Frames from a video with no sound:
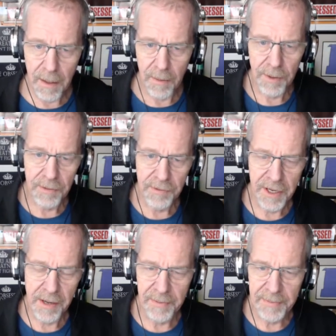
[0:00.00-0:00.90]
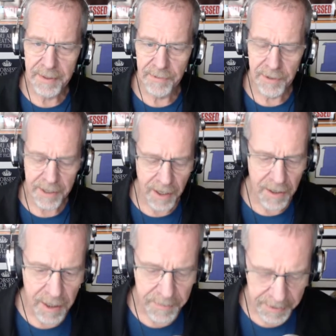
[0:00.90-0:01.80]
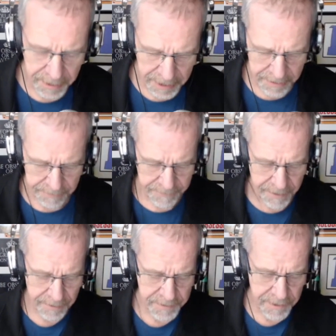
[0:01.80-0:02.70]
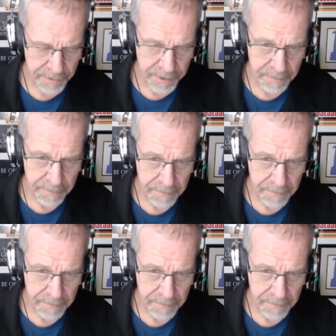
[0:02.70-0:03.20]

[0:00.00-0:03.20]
with a couple people right now, helping them get their fairies going.